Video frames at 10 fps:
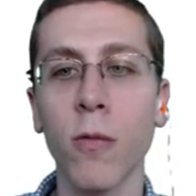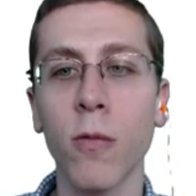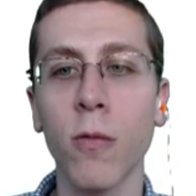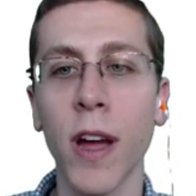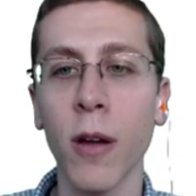
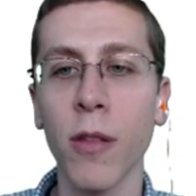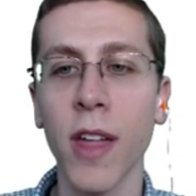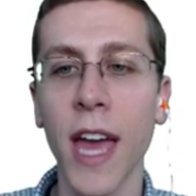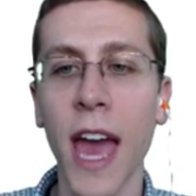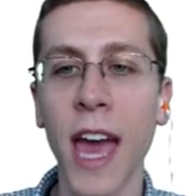Right now,
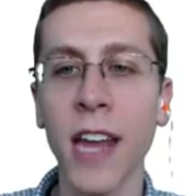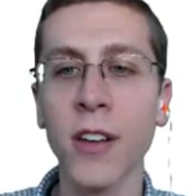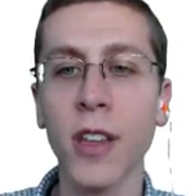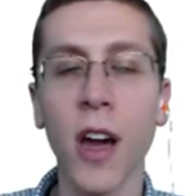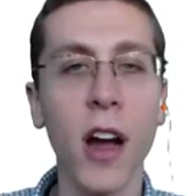they add
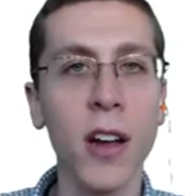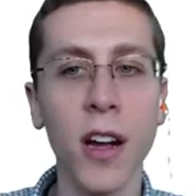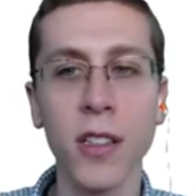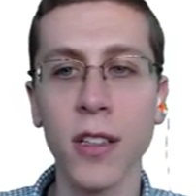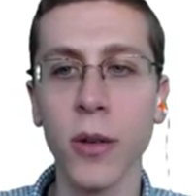to the
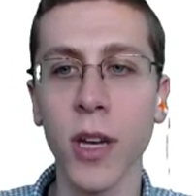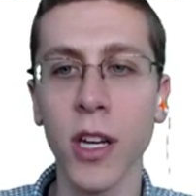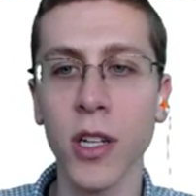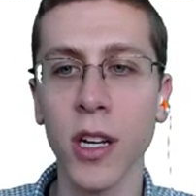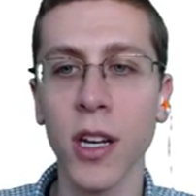Archon's
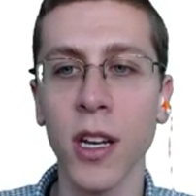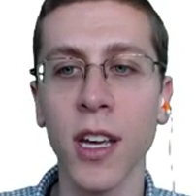location